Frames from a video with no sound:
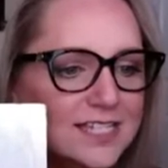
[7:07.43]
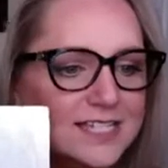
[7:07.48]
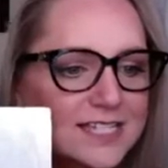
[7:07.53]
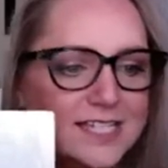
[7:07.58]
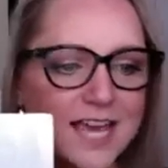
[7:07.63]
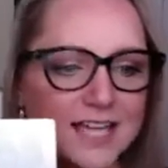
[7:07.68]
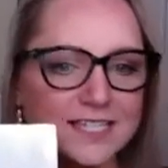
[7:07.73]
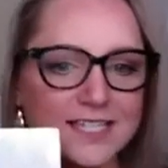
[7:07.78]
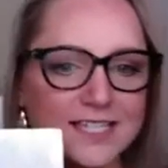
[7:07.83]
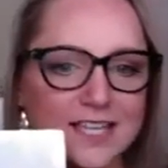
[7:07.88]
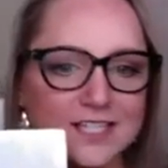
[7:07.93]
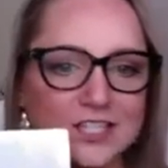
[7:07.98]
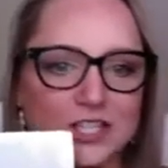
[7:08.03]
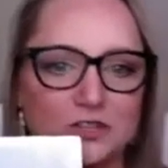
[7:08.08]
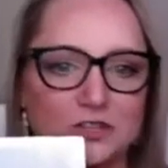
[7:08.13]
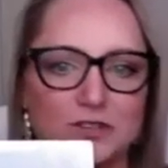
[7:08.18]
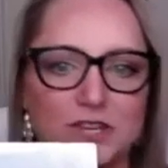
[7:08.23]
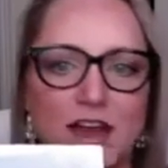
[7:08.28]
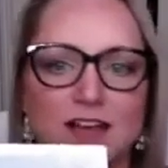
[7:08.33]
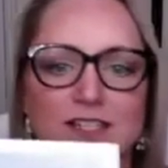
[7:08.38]
Ziad said
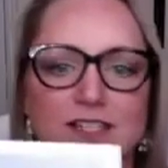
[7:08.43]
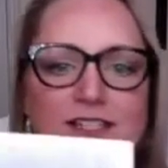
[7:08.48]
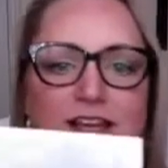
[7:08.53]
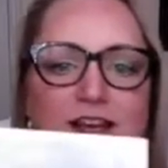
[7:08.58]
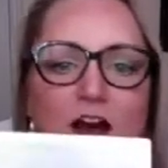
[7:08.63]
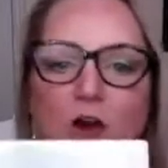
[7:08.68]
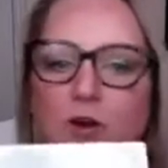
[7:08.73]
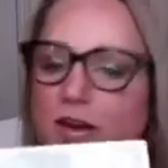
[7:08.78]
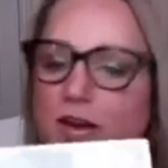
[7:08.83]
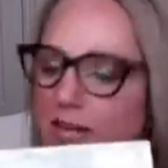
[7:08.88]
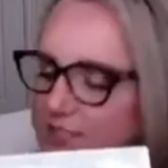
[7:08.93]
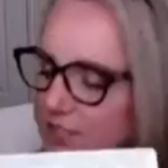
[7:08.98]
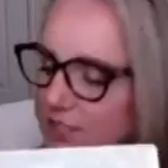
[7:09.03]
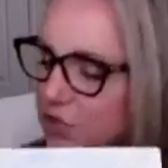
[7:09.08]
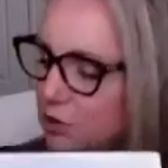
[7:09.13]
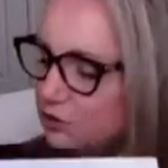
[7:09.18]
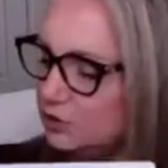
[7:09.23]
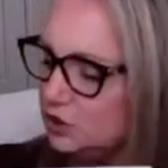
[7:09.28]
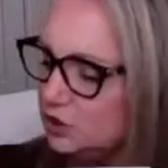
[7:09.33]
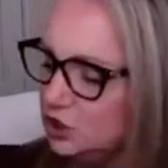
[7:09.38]
2, yes. Okay,
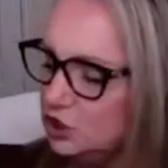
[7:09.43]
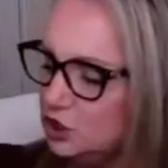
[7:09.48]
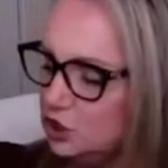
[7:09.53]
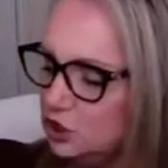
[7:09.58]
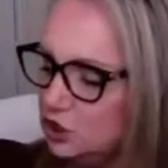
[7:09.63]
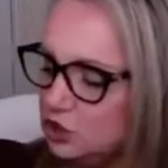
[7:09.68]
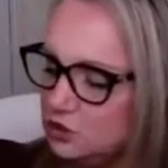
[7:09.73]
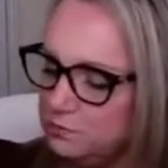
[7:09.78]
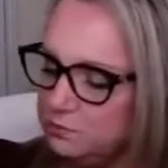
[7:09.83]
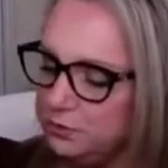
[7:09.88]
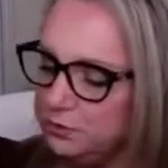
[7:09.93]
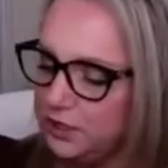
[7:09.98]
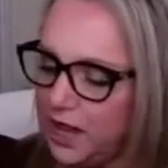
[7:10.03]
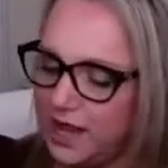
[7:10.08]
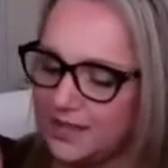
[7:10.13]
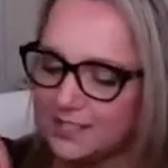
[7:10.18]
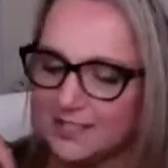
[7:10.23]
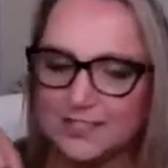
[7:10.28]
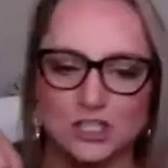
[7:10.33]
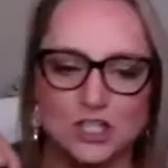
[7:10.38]
so 2
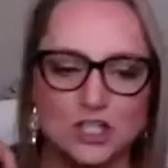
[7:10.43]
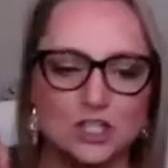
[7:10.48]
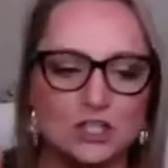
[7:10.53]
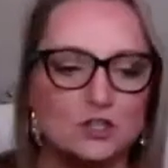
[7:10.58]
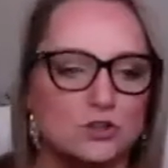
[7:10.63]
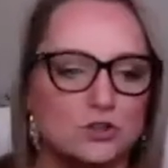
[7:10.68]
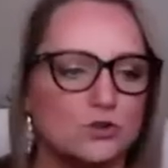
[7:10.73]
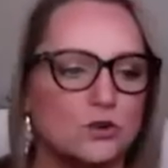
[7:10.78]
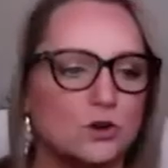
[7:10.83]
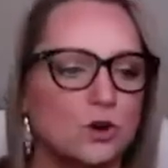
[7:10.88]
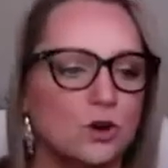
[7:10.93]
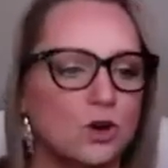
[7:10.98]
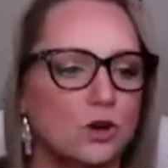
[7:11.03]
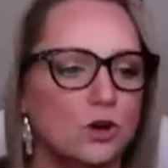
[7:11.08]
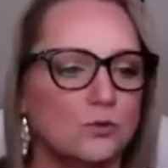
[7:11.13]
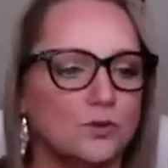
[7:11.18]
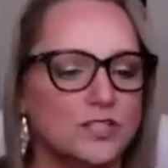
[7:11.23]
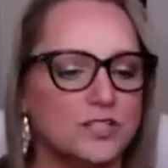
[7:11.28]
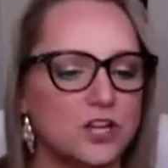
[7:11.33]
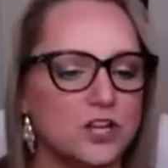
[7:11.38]
plus 2.
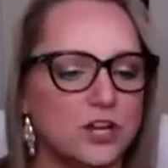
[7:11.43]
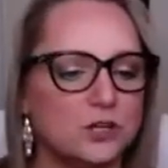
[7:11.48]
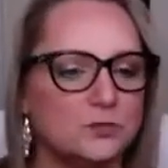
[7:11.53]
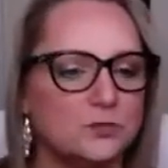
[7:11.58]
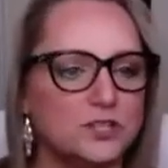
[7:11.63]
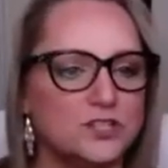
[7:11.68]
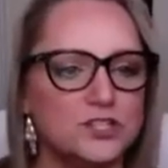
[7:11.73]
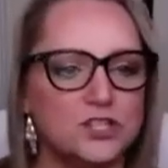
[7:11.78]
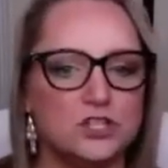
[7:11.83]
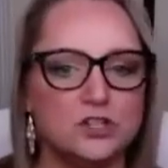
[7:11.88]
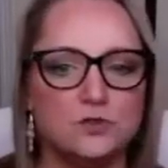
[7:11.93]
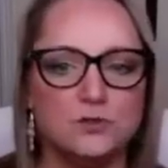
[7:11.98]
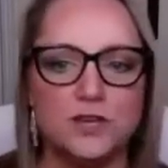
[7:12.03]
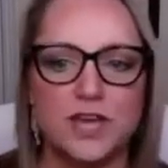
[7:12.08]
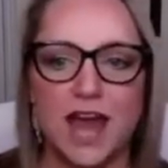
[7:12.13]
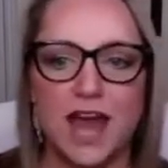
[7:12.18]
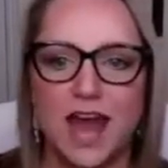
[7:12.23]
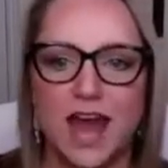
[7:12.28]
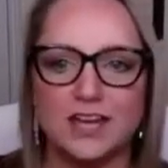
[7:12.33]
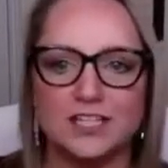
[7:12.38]
We started with
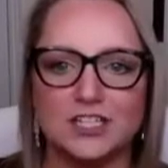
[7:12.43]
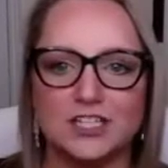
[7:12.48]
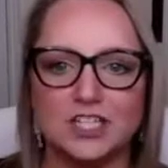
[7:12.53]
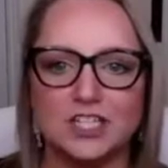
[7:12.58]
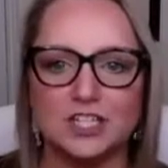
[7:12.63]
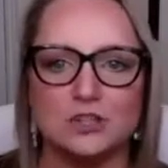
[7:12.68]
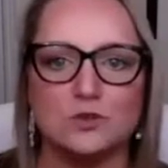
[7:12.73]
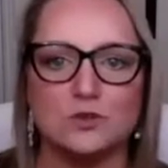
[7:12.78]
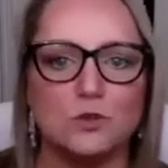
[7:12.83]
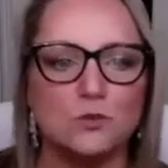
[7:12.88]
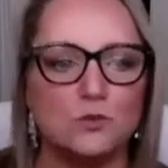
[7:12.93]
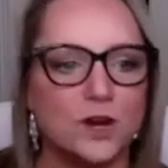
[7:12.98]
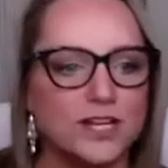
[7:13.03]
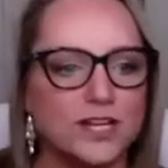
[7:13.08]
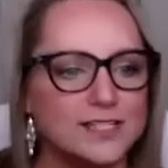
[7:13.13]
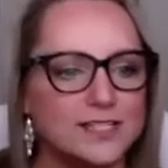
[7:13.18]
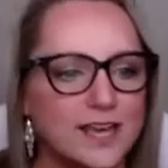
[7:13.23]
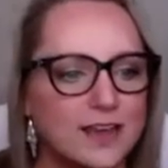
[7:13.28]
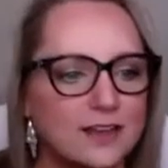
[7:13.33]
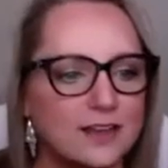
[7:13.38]
2, added 2.
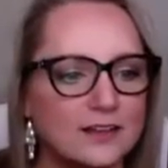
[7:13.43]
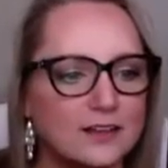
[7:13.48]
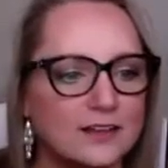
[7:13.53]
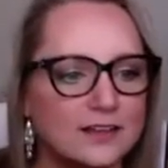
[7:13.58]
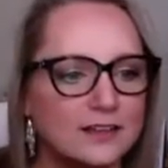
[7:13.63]
What is it?